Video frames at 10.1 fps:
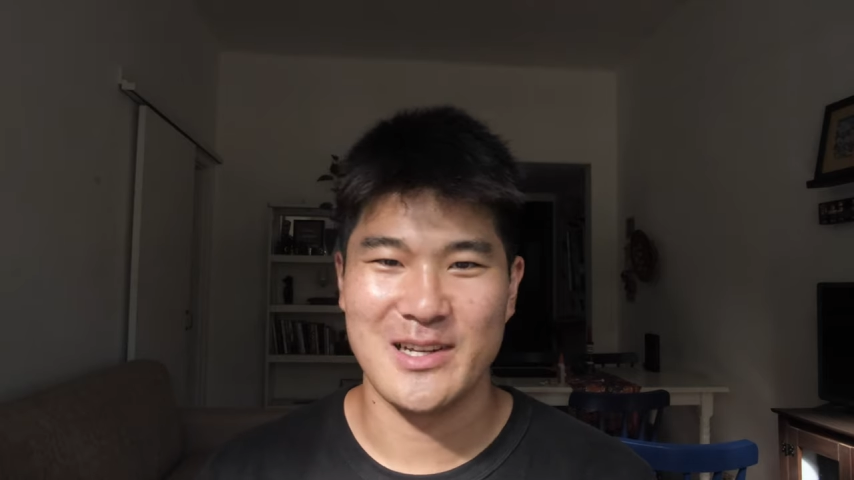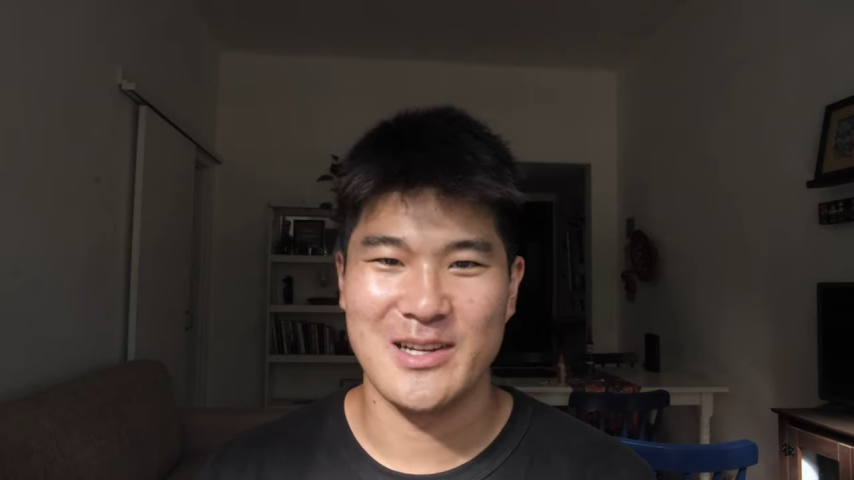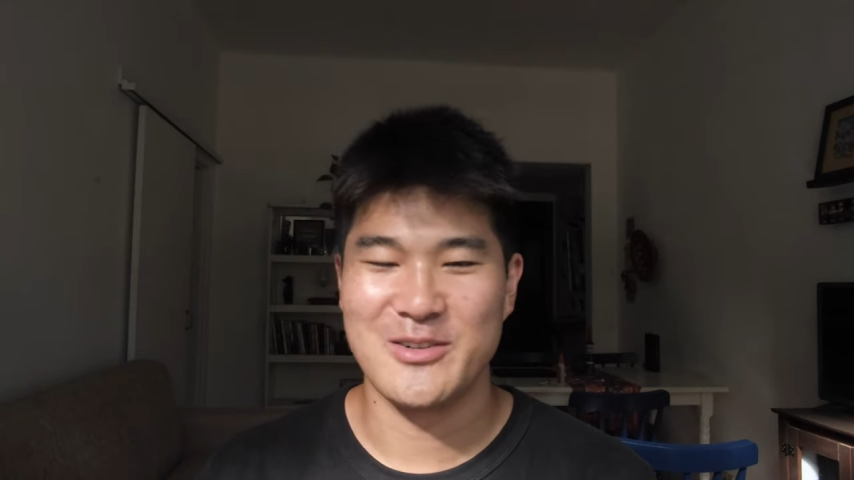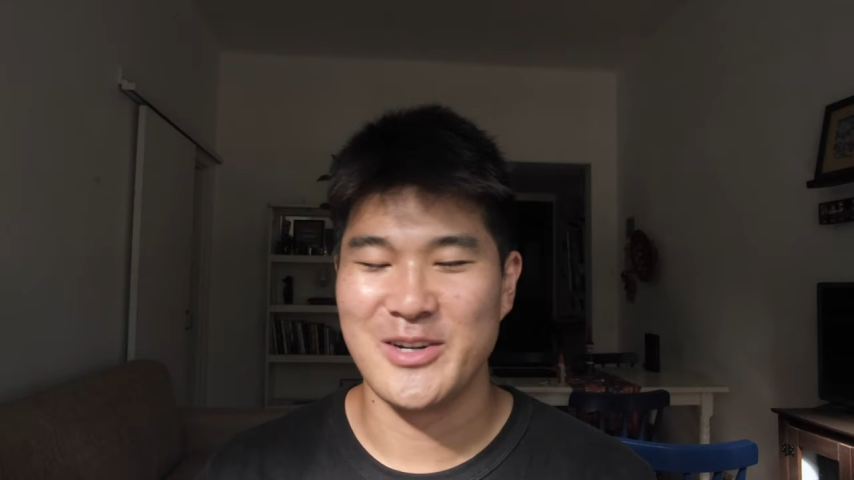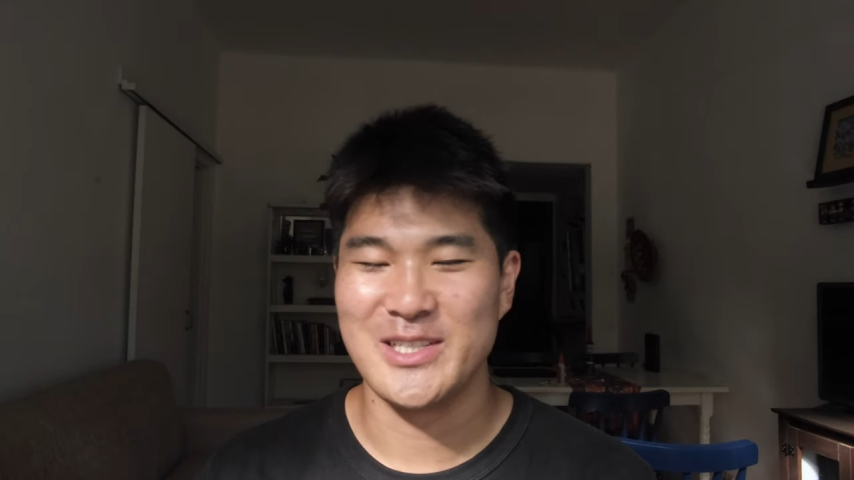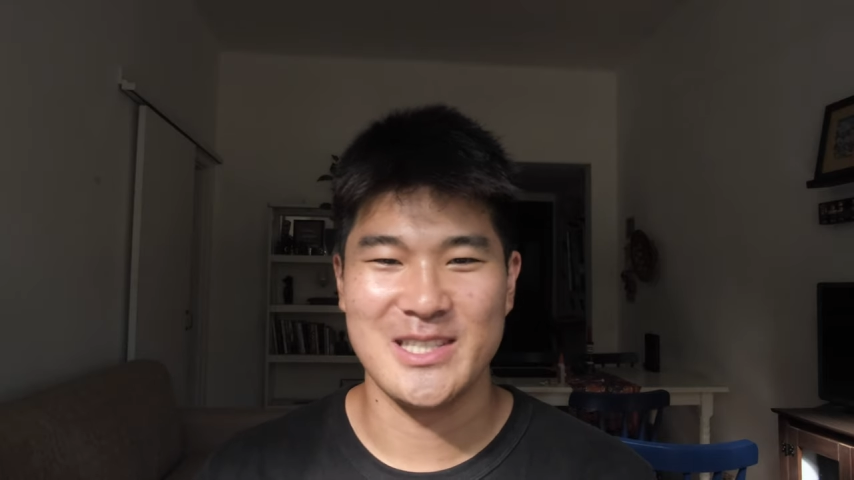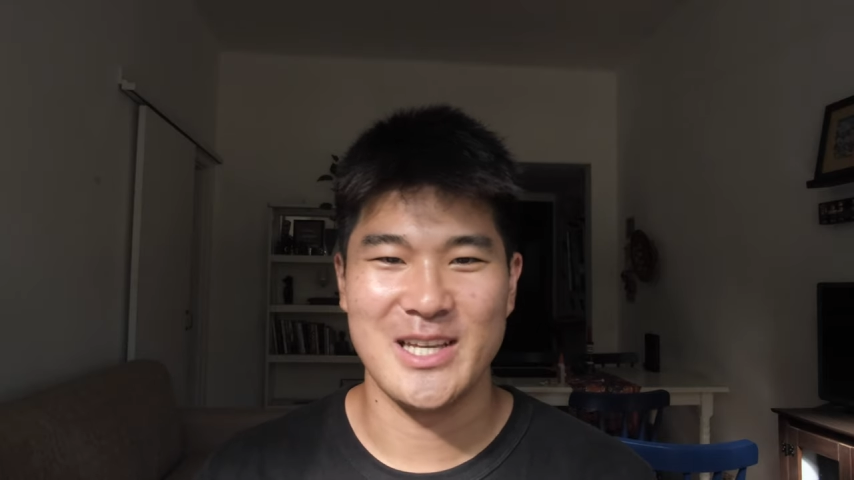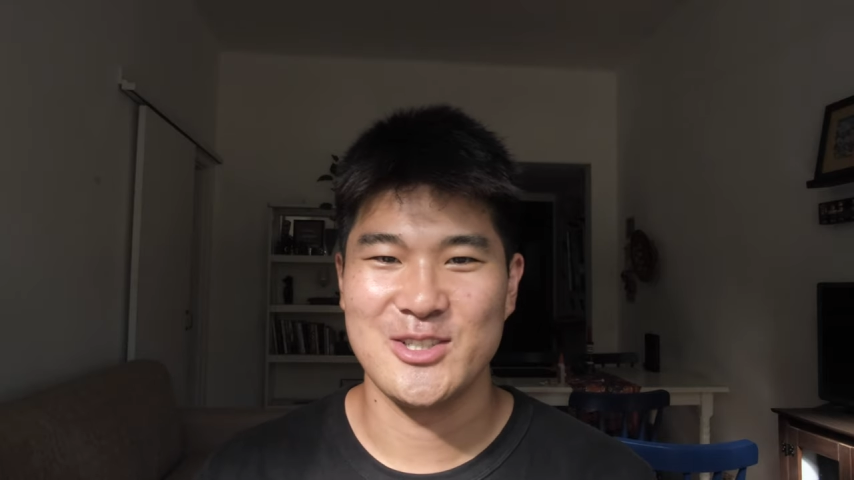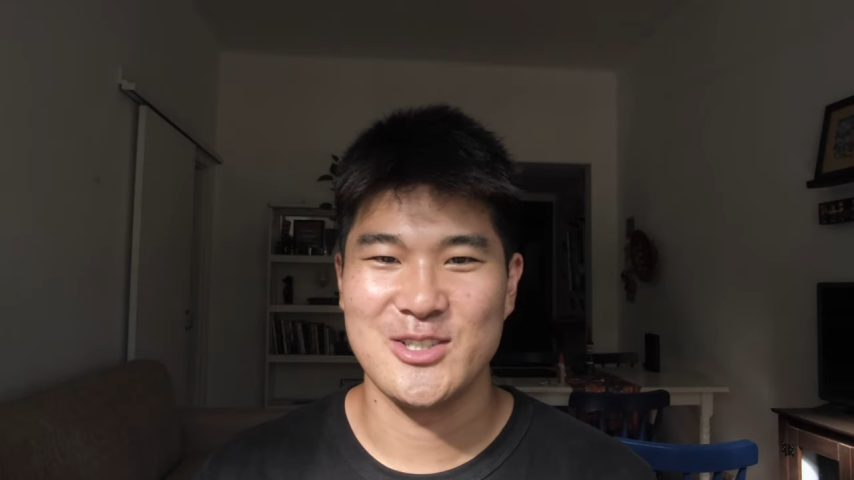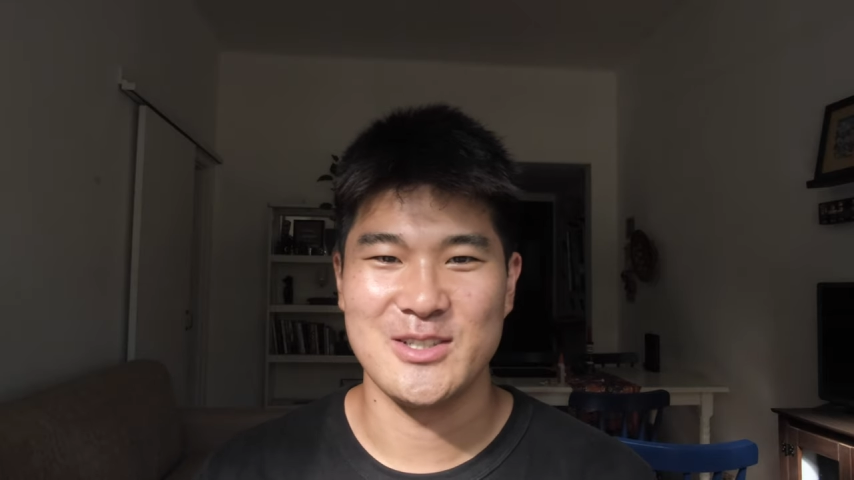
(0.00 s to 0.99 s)
a great
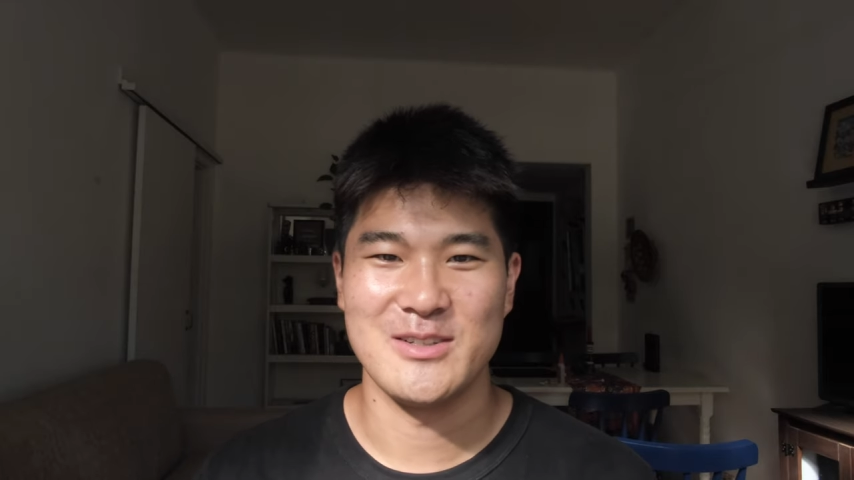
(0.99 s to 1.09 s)
selection